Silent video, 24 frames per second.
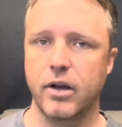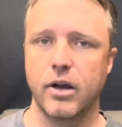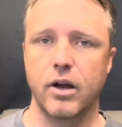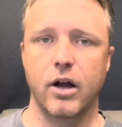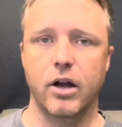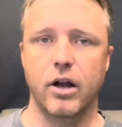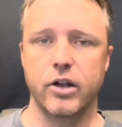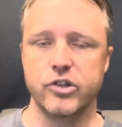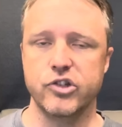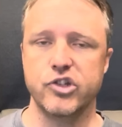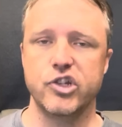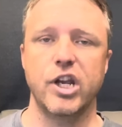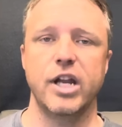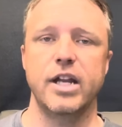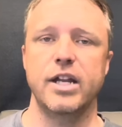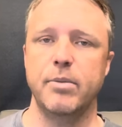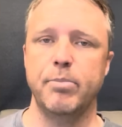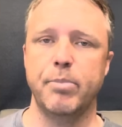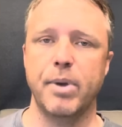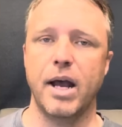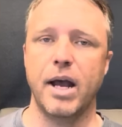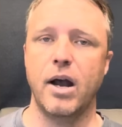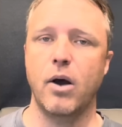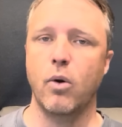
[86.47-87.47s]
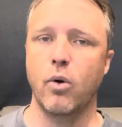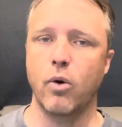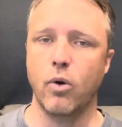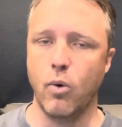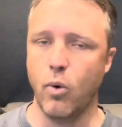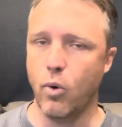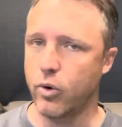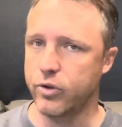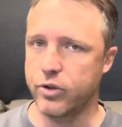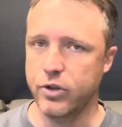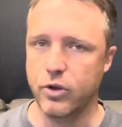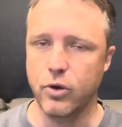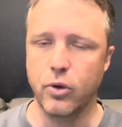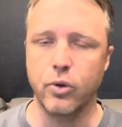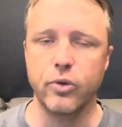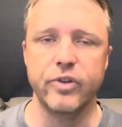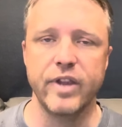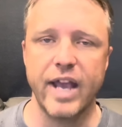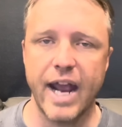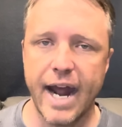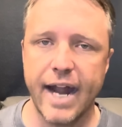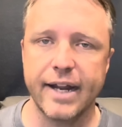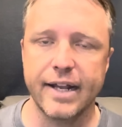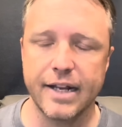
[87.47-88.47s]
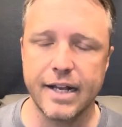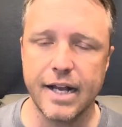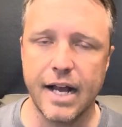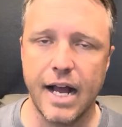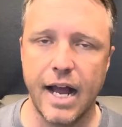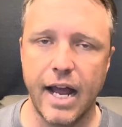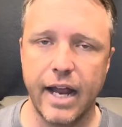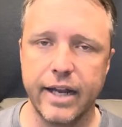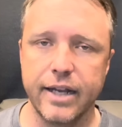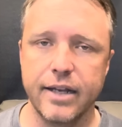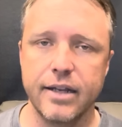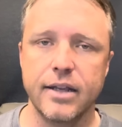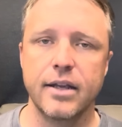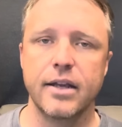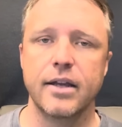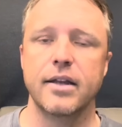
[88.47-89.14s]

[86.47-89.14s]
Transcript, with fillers: on JD Power or the old NADA guide